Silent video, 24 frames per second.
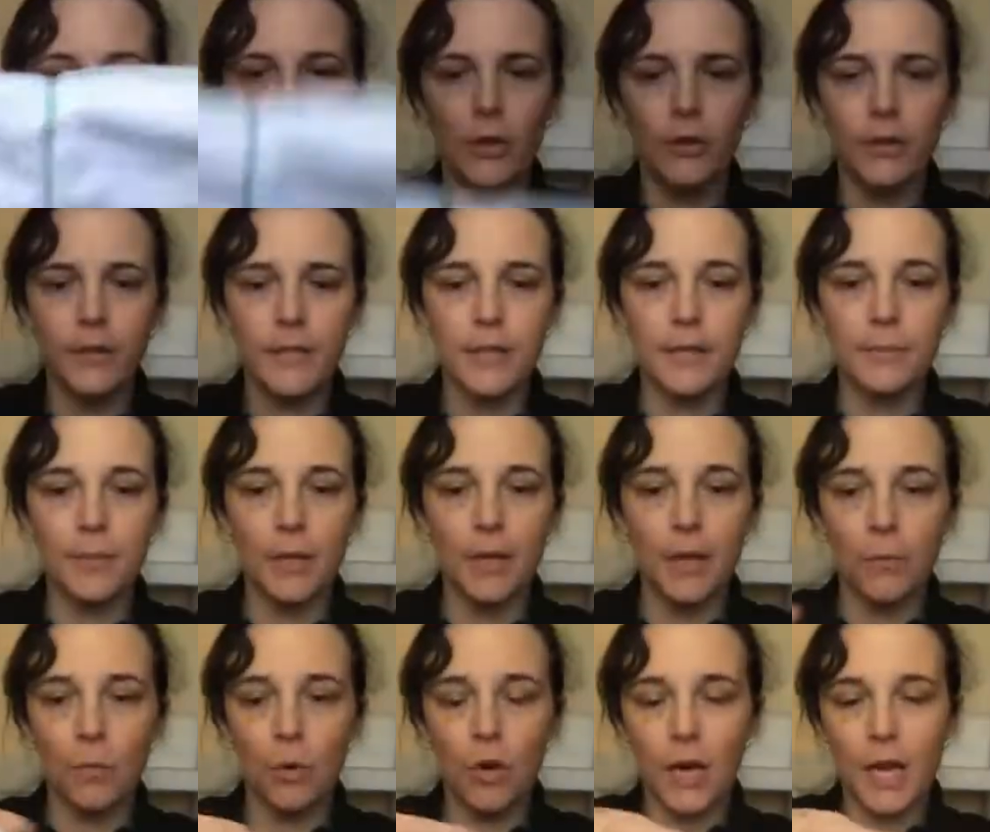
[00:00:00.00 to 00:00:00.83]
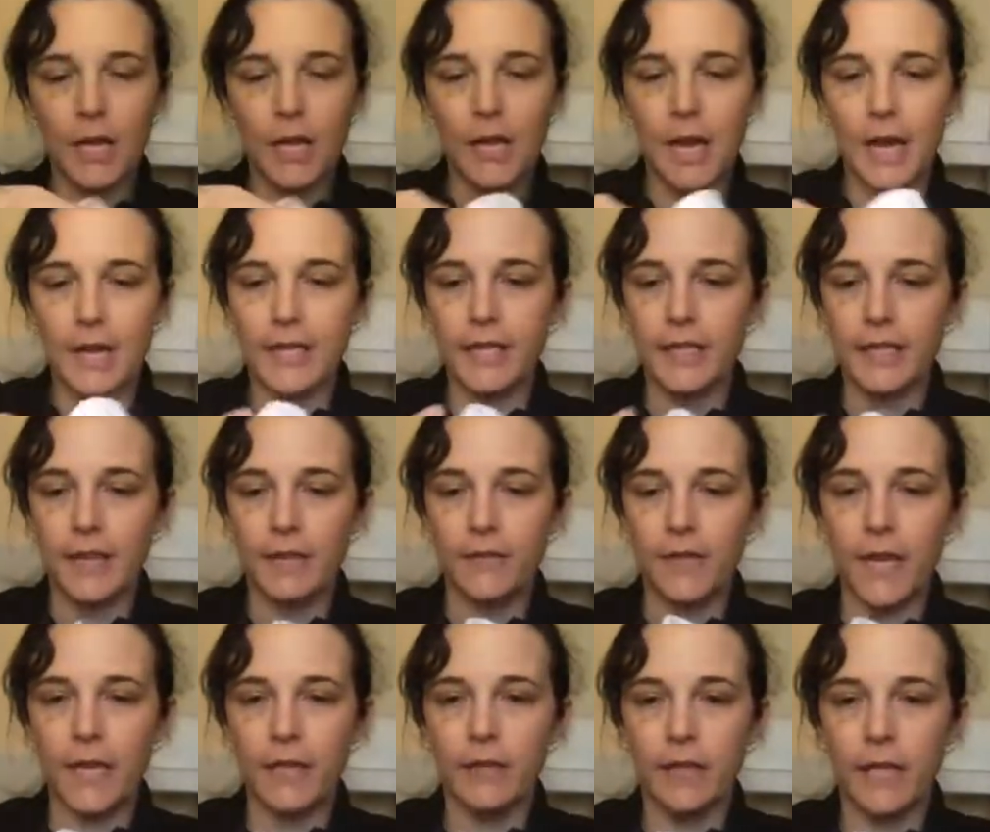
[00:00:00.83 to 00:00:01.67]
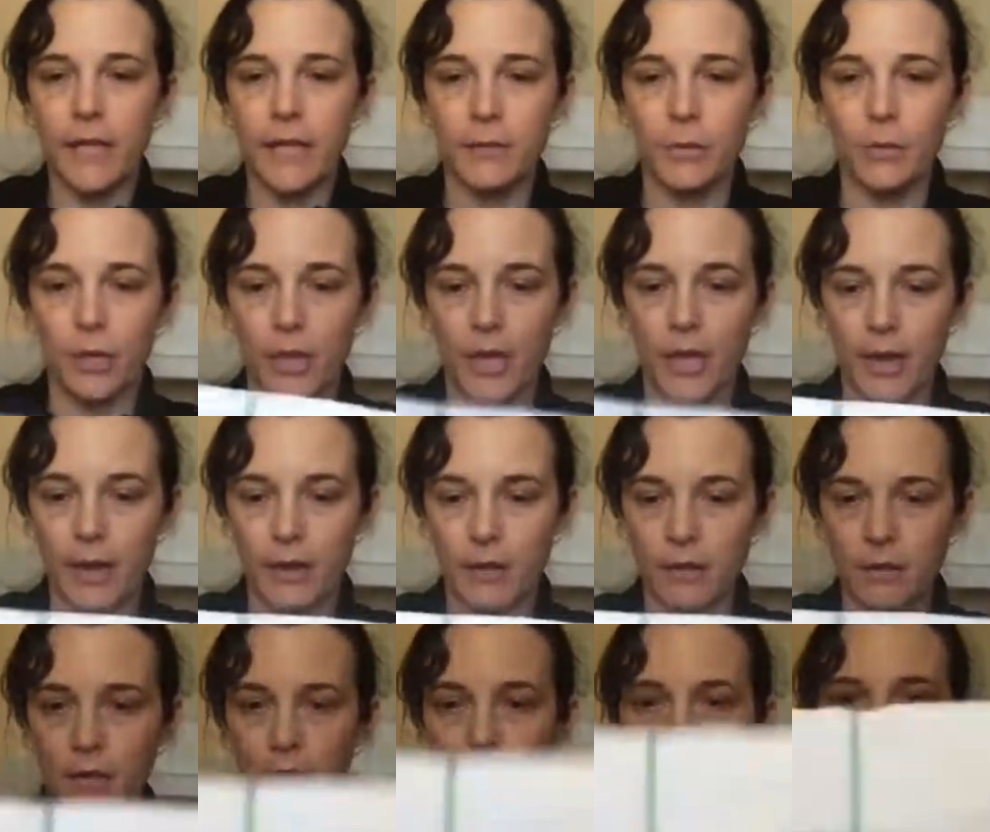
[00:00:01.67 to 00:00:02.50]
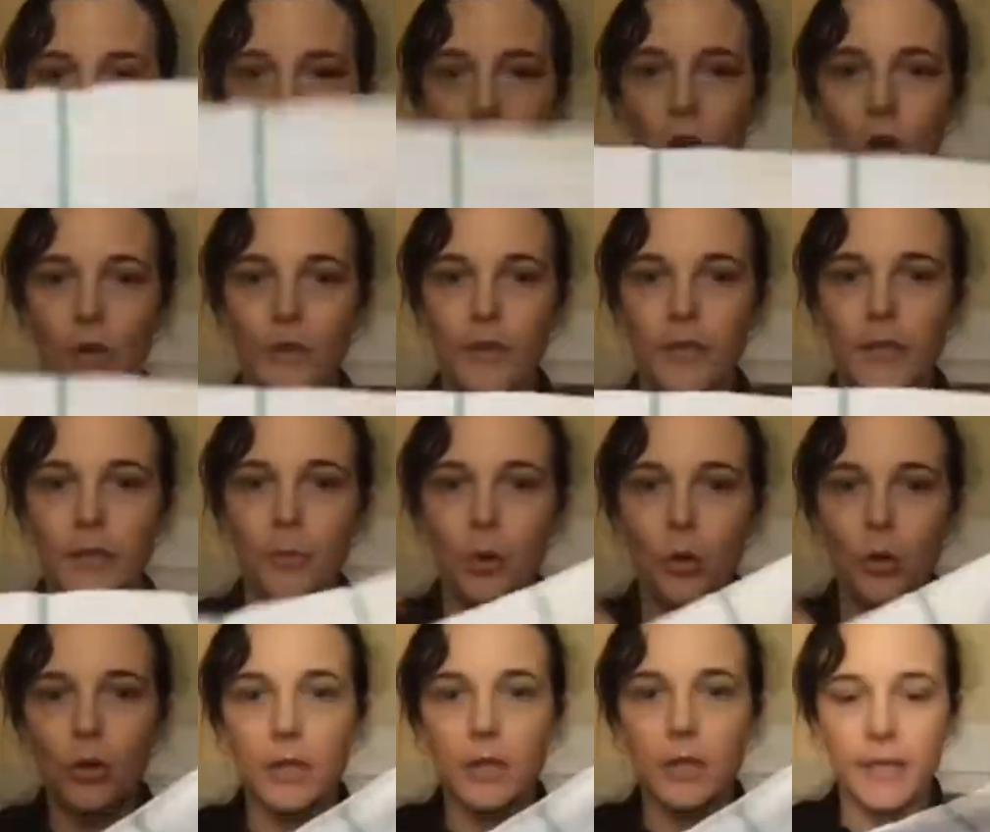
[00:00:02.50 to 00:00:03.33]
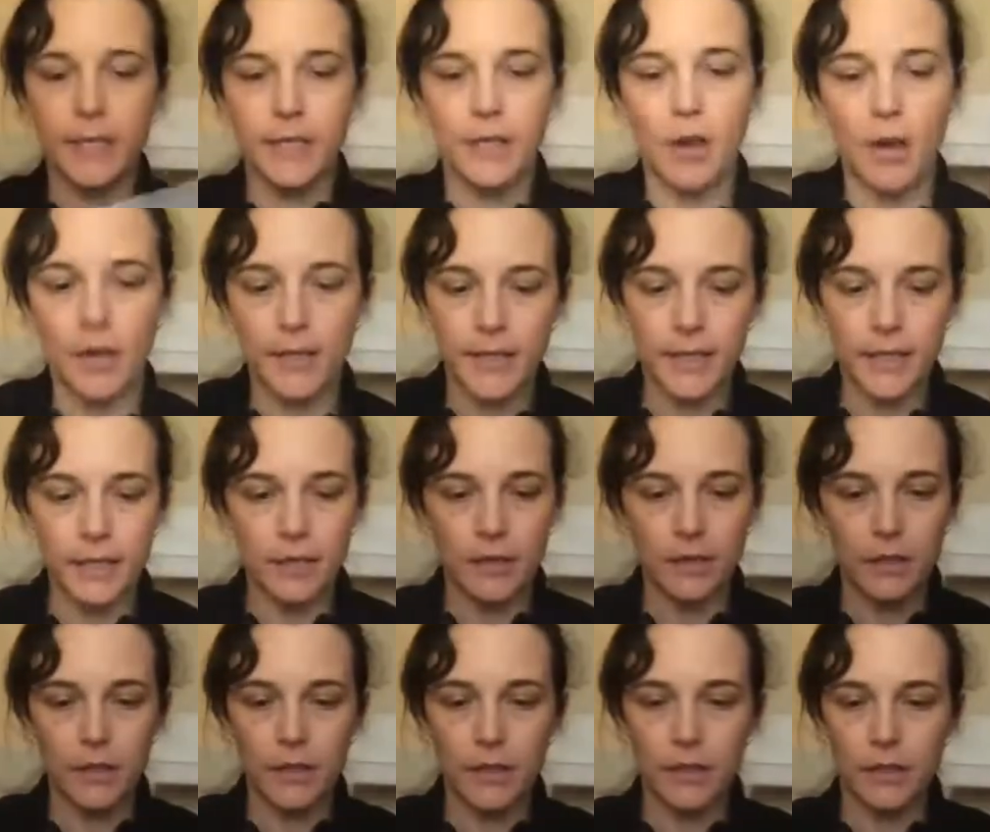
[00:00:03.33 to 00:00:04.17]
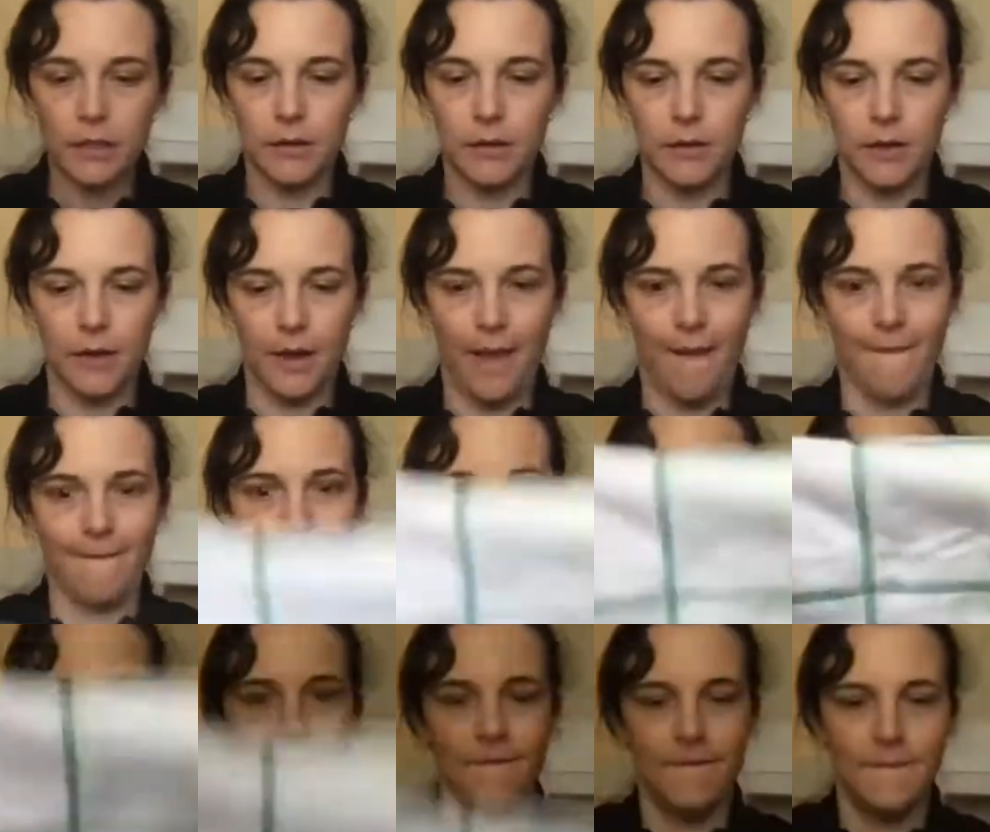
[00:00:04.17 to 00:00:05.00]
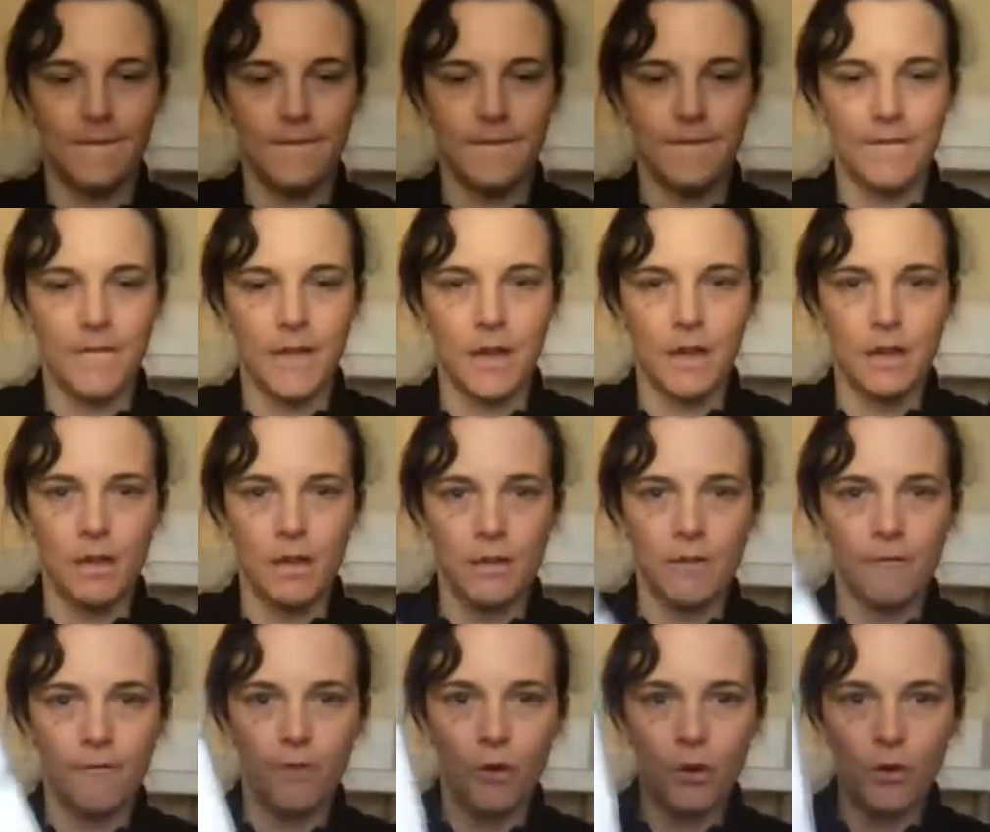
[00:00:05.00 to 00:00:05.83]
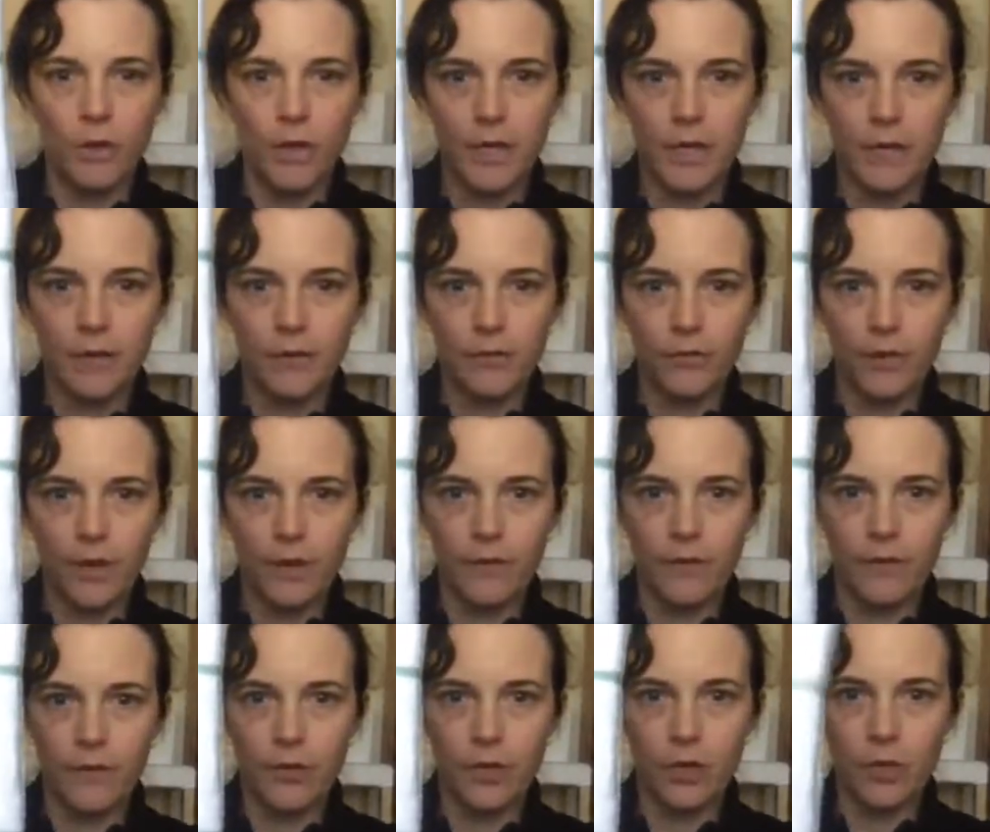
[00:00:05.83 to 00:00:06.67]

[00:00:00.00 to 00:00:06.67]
On this, what I like is they've taken the guesswork out. On the smaller sizings, folded in 3 for